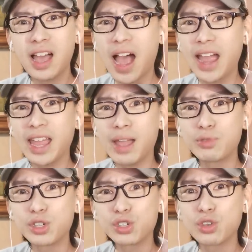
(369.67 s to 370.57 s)
I
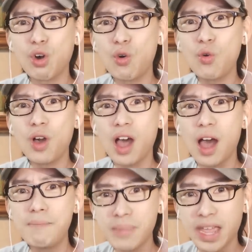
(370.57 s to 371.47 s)
am so
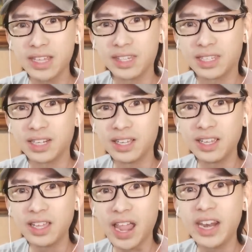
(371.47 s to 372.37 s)
amazed
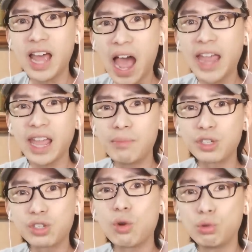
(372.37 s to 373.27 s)
and I am
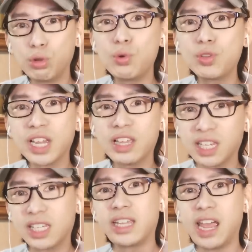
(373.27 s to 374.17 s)
so losing
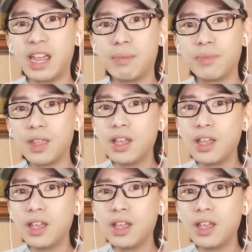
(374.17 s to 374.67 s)
this game.